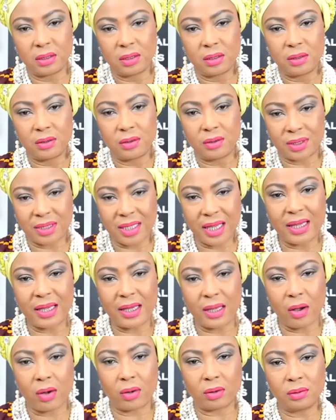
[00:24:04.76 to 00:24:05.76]
you take
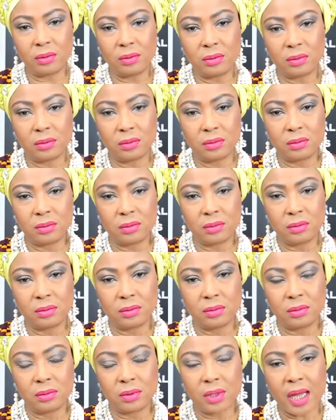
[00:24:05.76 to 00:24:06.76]
it on,
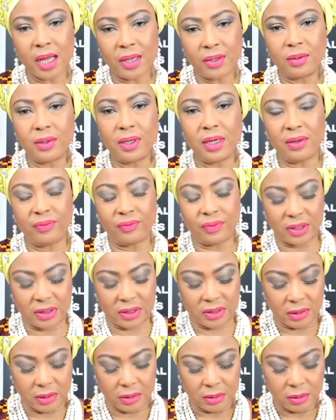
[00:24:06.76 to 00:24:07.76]
and you leave
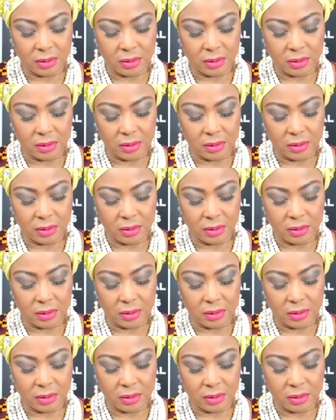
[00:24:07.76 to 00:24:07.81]
it.